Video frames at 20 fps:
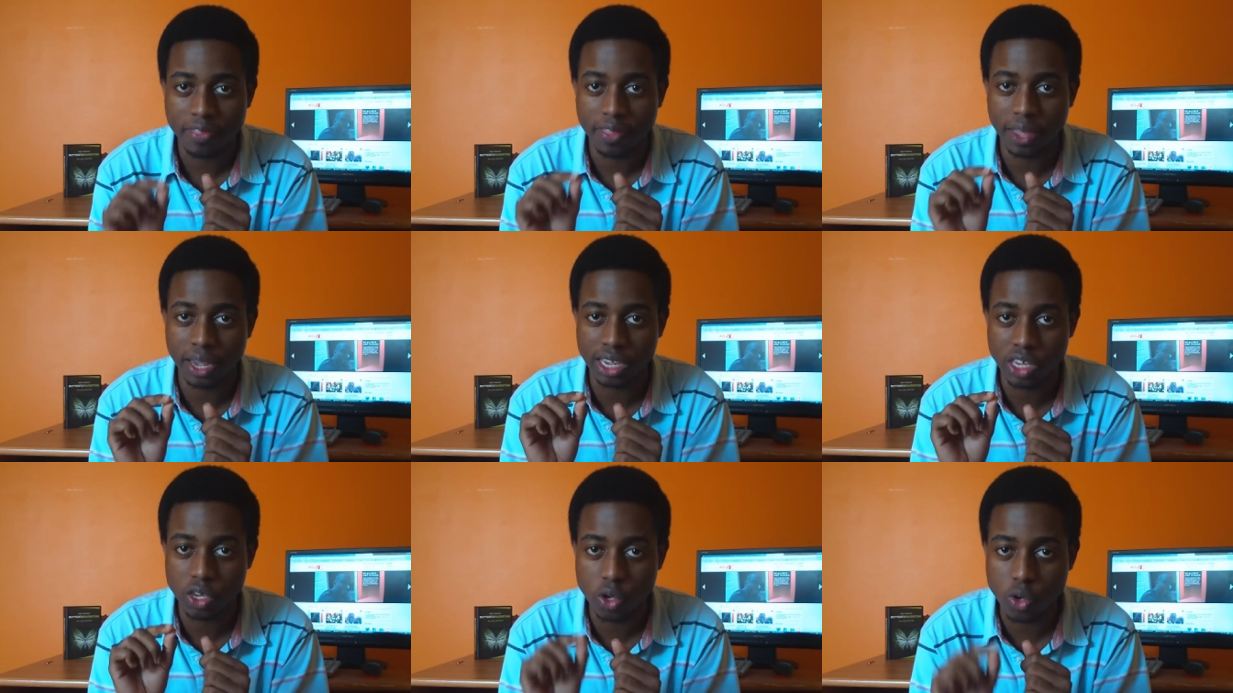
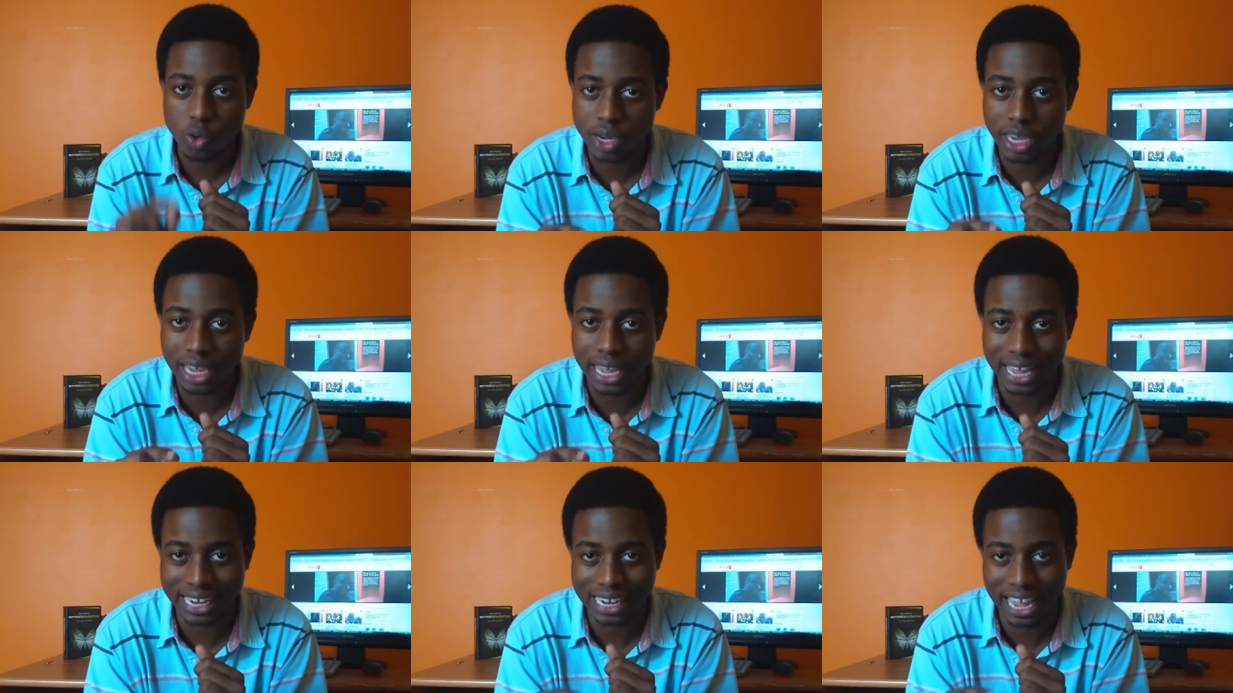that you
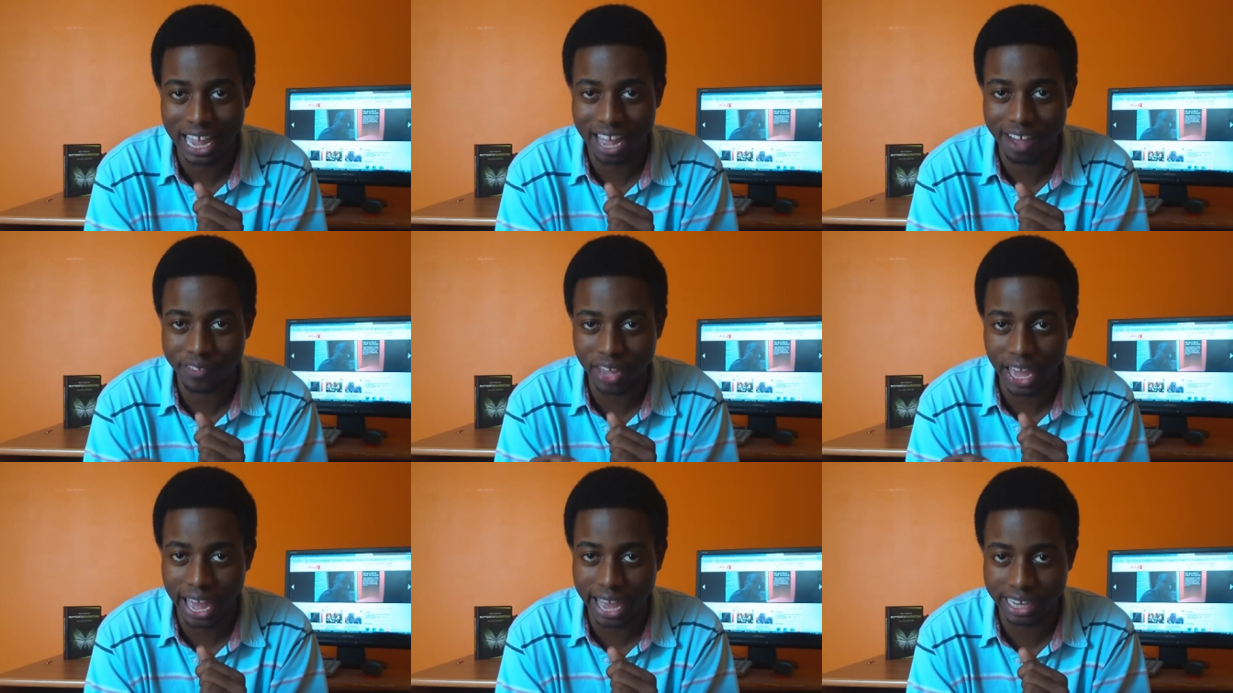can't
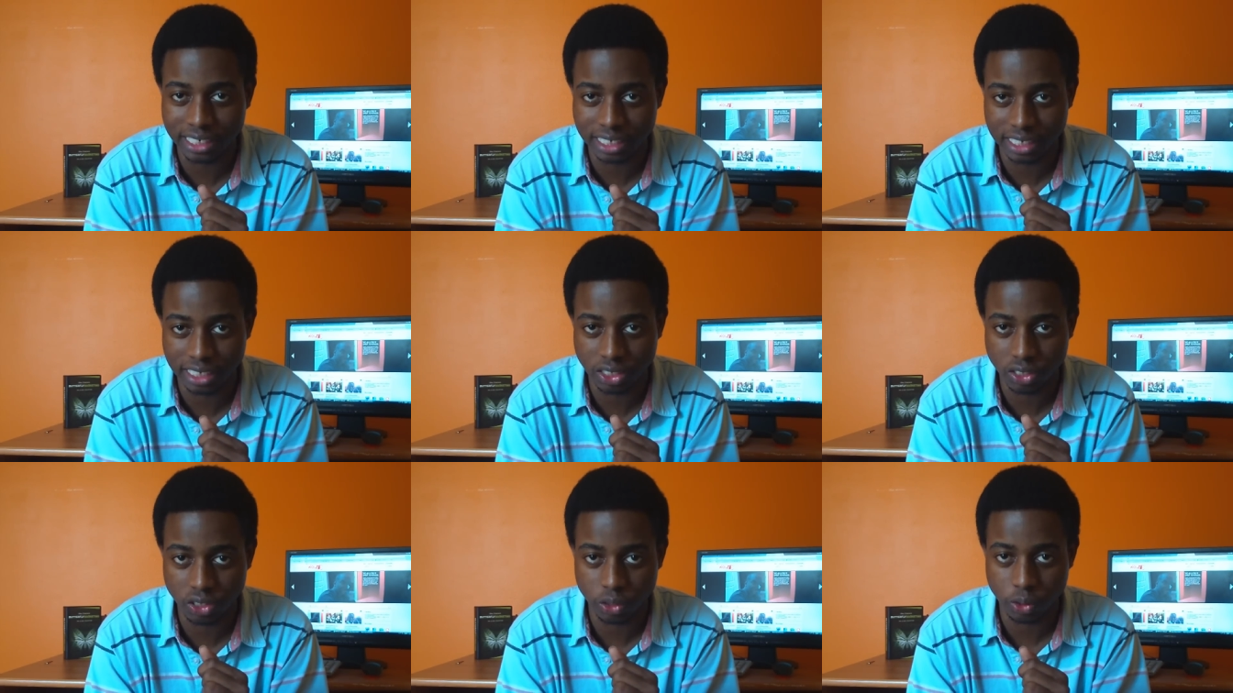have
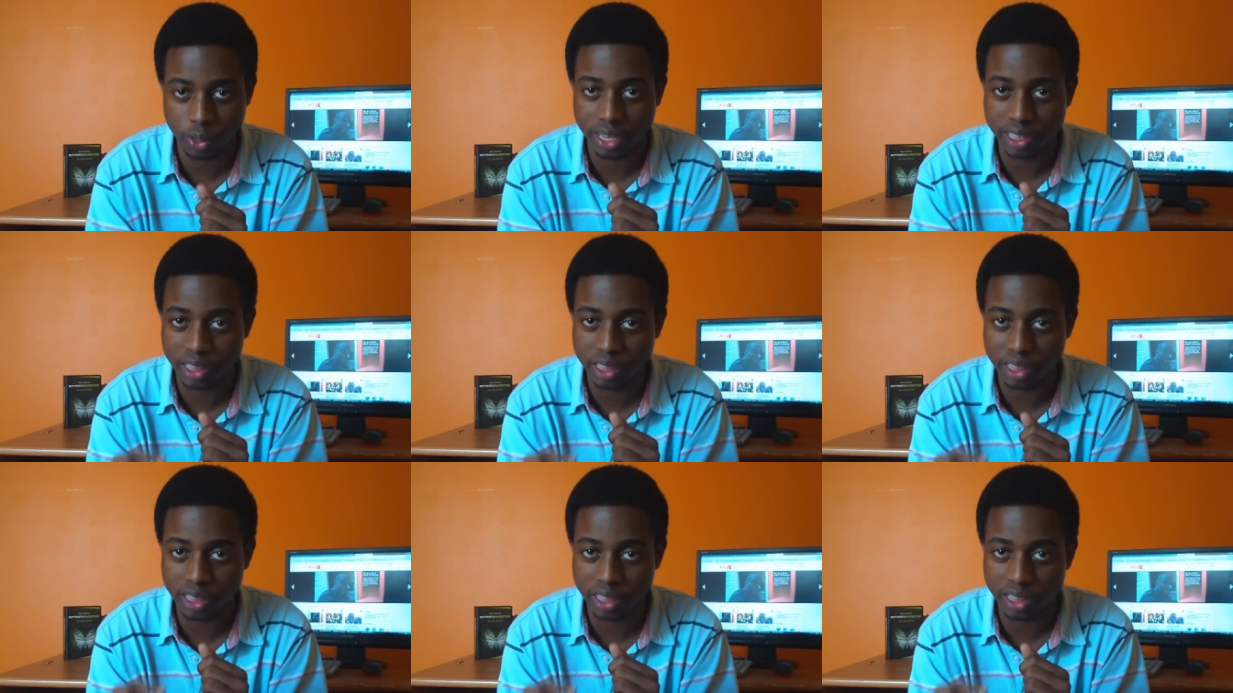access to.